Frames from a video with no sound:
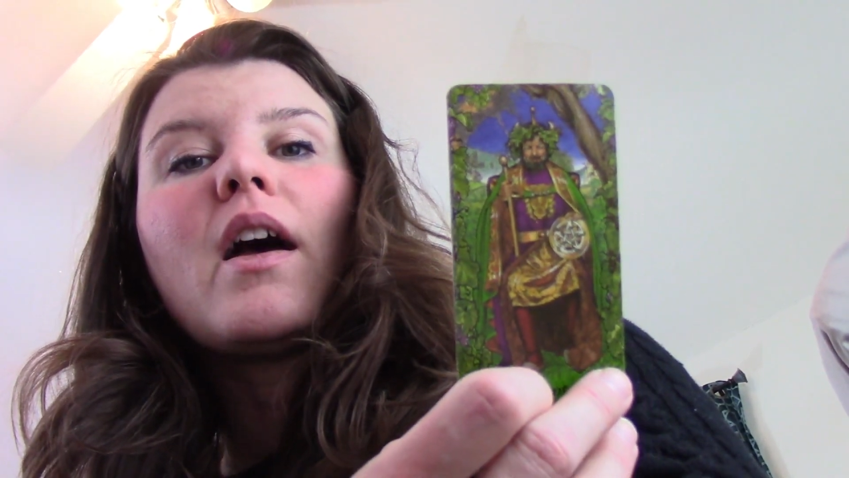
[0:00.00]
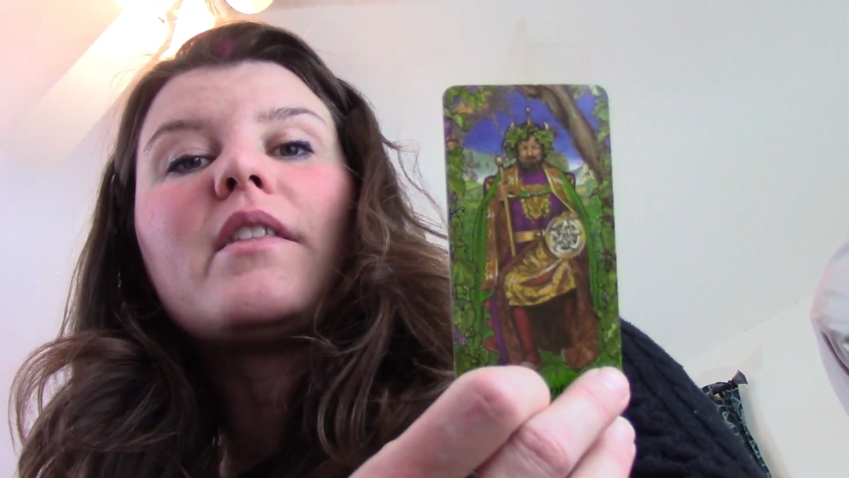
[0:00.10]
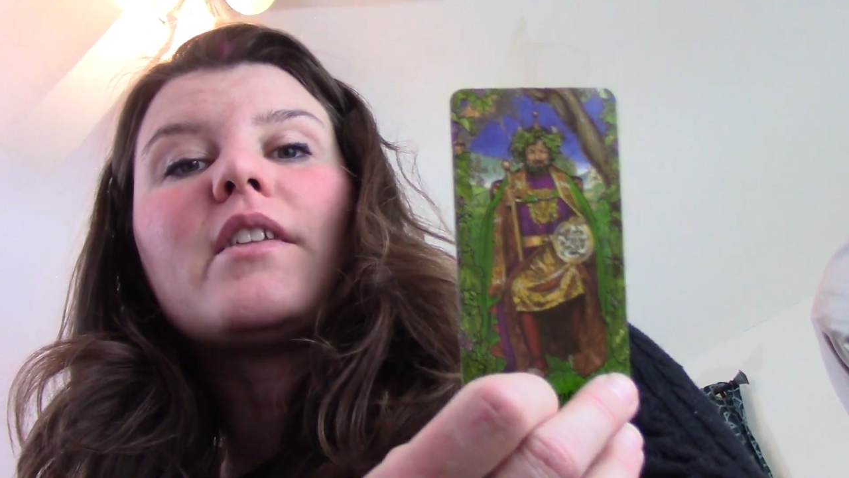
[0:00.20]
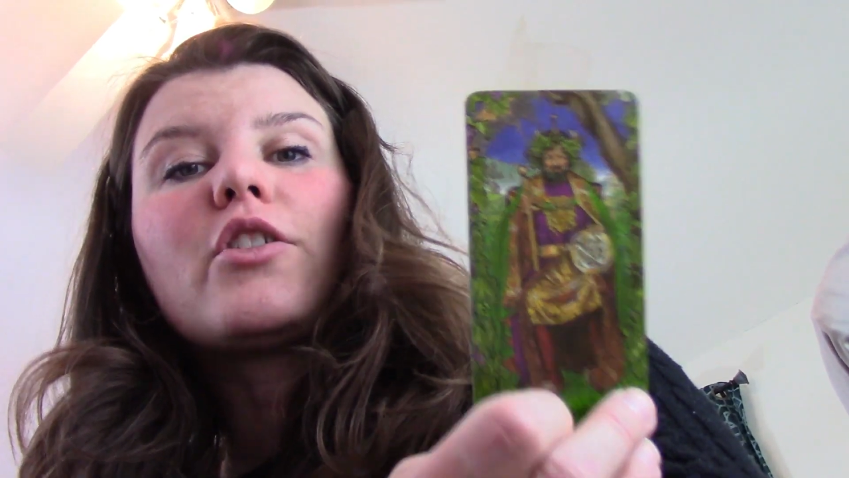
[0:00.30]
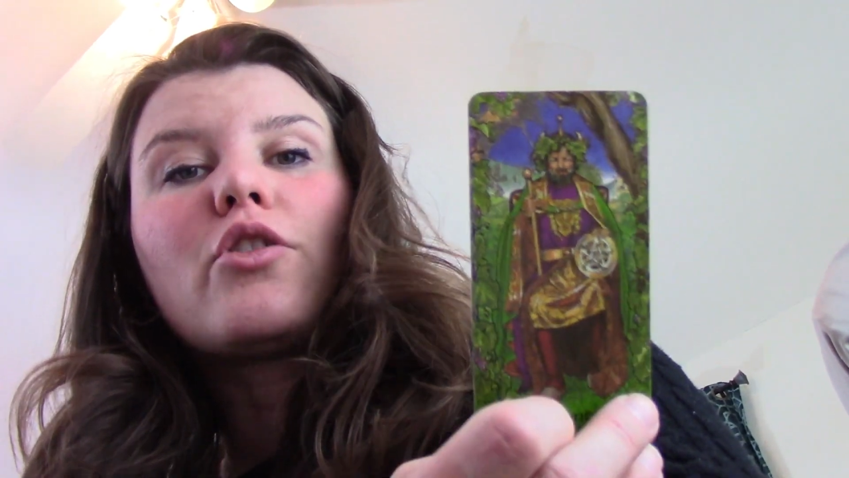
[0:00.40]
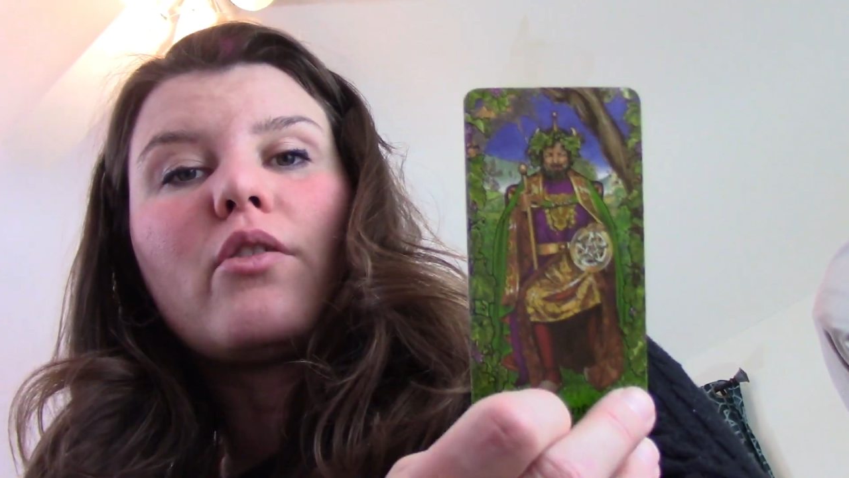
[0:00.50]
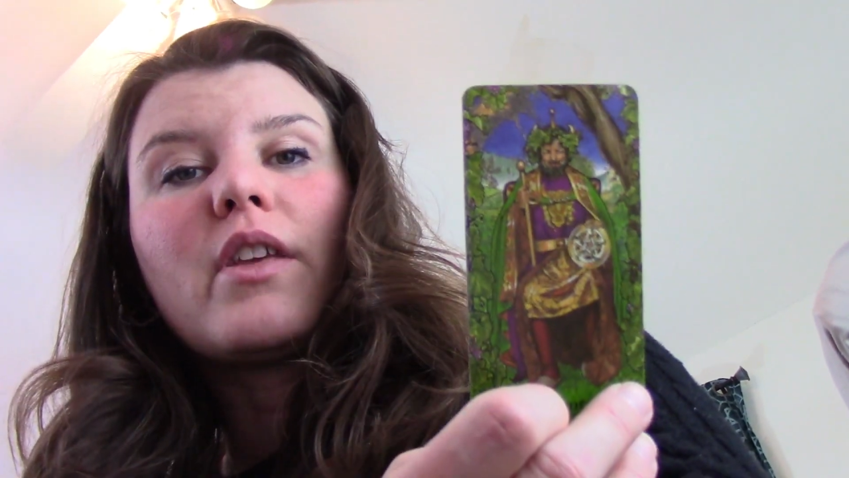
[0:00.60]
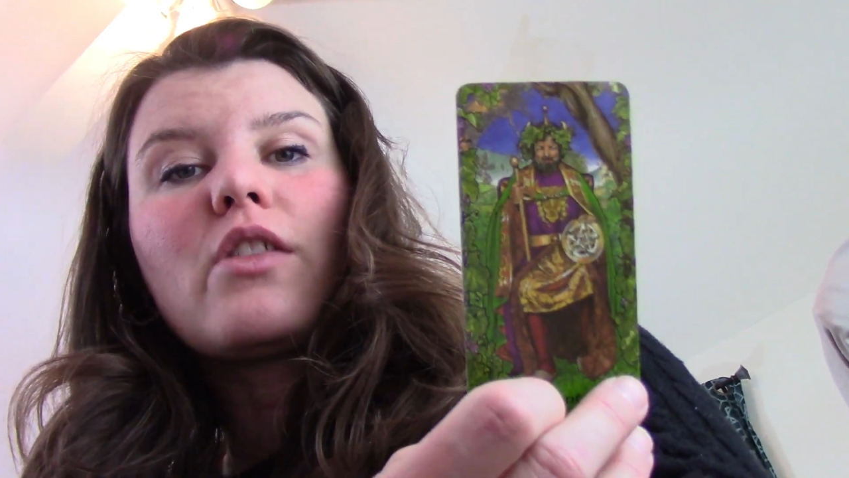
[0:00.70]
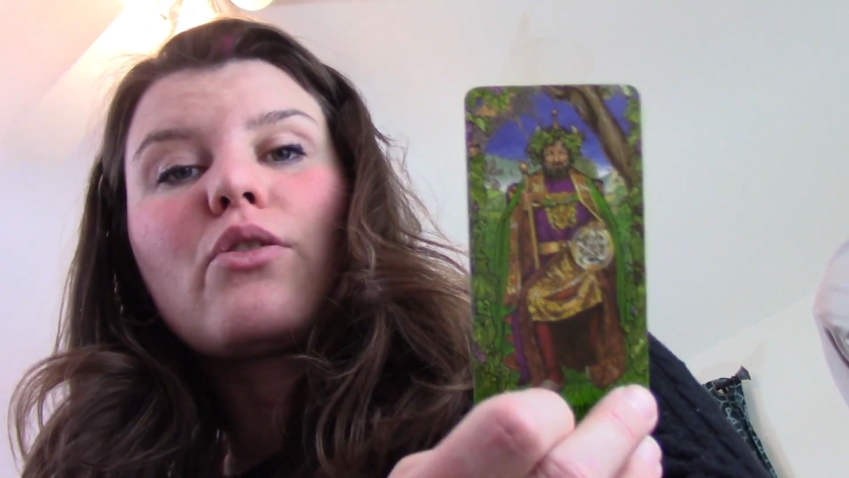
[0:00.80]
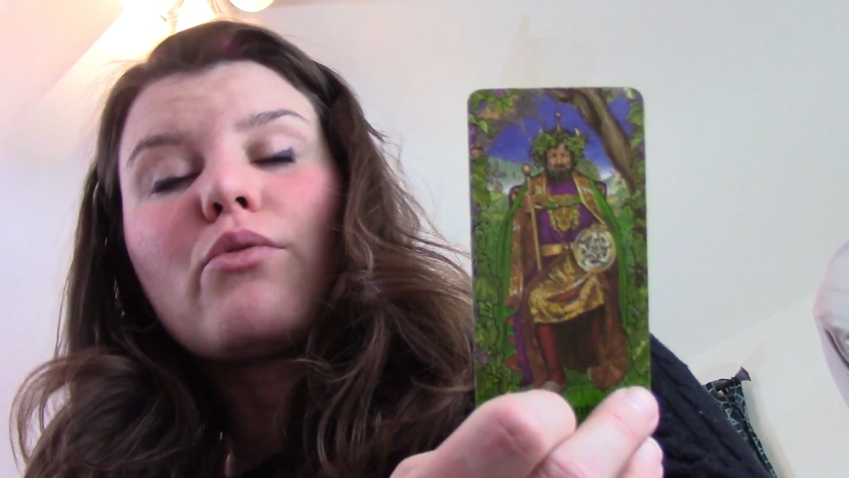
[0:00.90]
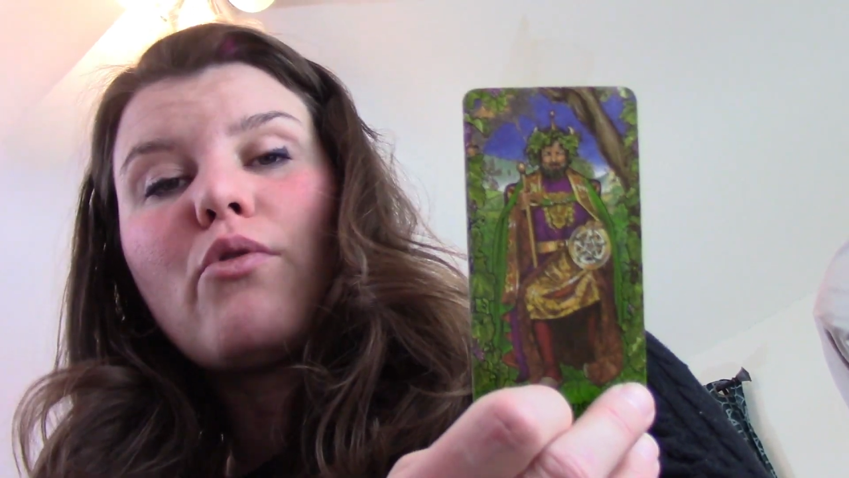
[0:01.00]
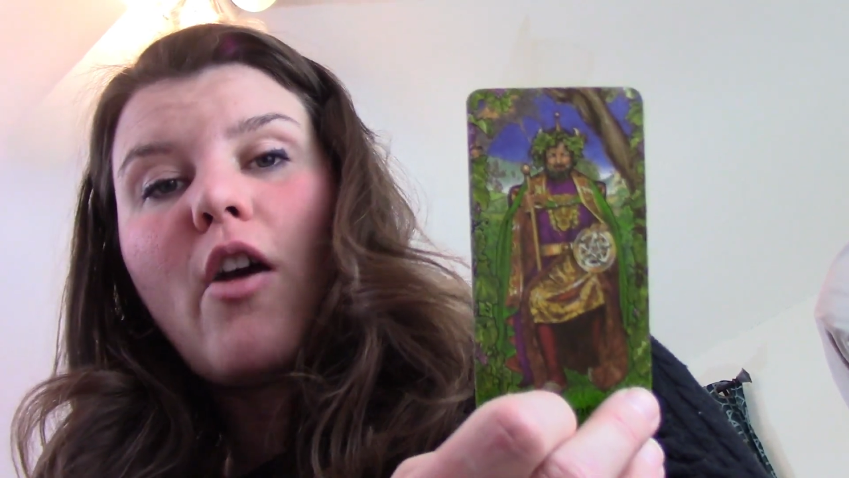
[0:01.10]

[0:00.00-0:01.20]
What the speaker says: additionally through